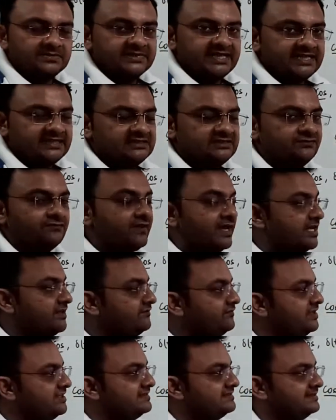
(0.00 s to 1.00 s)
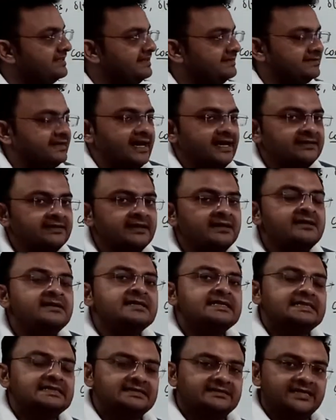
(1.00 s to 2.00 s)
That's why we say that
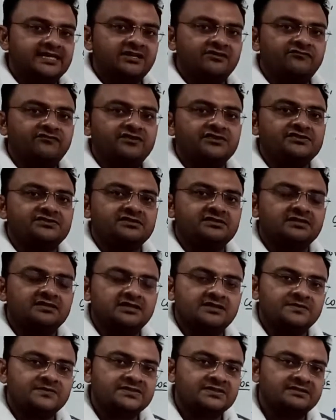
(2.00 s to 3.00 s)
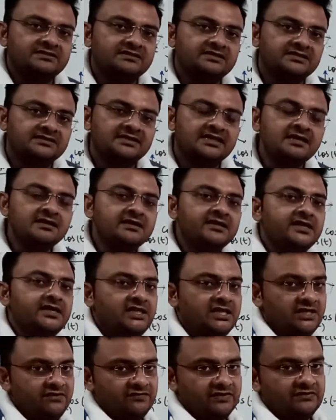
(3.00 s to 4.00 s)
sinc function comes under the
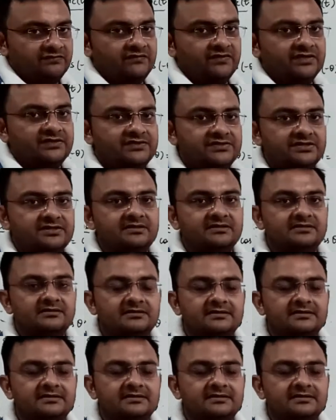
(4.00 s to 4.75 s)
even function,